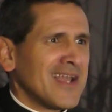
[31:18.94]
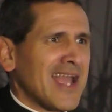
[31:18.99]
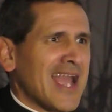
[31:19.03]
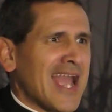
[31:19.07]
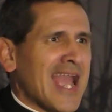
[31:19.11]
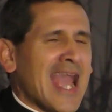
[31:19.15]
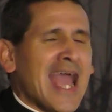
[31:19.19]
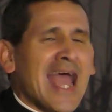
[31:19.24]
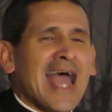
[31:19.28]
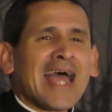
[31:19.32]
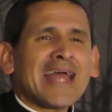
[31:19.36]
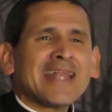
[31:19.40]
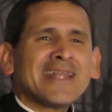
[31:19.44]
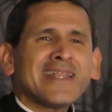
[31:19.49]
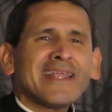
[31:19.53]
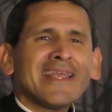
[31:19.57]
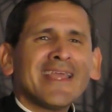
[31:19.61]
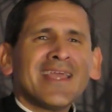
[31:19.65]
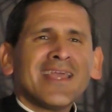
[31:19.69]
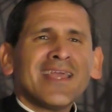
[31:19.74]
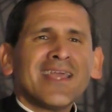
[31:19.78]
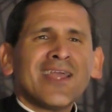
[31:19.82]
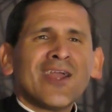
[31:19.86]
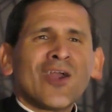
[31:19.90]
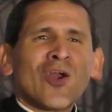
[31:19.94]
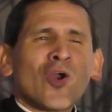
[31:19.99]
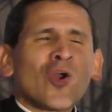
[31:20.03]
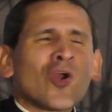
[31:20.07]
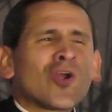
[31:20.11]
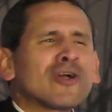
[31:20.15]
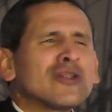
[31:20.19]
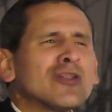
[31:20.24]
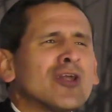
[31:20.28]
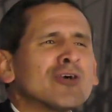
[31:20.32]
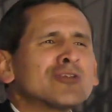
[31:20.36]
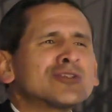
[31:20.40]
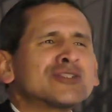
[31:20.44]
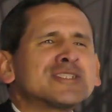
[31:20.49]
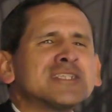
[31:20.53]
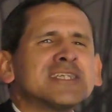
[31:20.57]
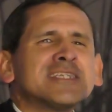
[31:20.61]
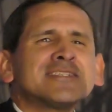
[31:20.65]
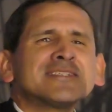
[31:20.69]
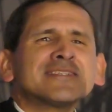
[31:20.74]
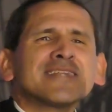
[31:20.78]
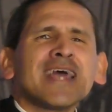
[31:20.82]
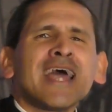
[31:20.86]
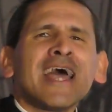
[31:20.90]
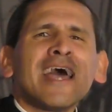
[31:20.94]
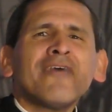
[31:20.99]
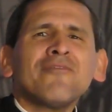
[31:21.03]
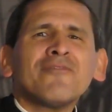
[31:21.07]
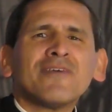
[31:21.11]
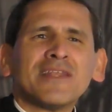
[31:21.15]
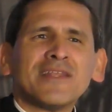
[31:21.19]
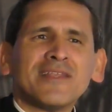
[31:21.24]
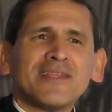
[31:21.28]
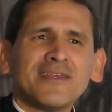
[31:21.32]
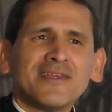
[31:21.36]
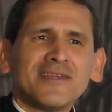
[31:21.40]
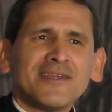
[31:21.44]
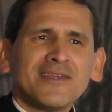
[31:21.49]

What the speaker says: and her closeness to heaven.